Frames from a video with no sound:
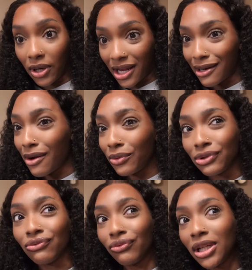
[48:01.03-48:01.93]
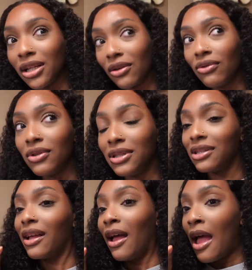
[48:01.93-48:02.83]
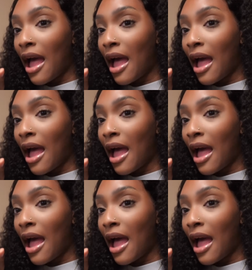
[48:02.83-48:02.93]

one, and that was really good. So